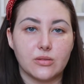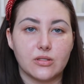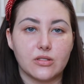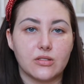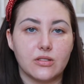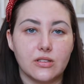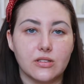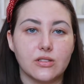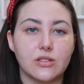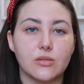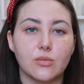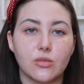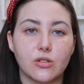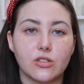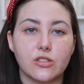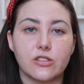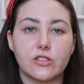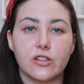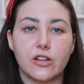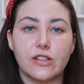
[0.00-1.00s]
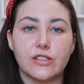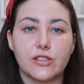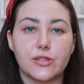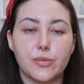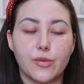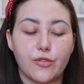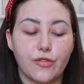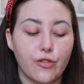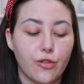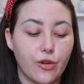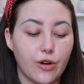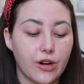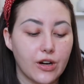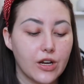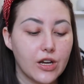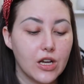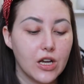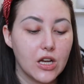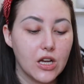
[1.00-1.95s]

was cleansed and moisturized before.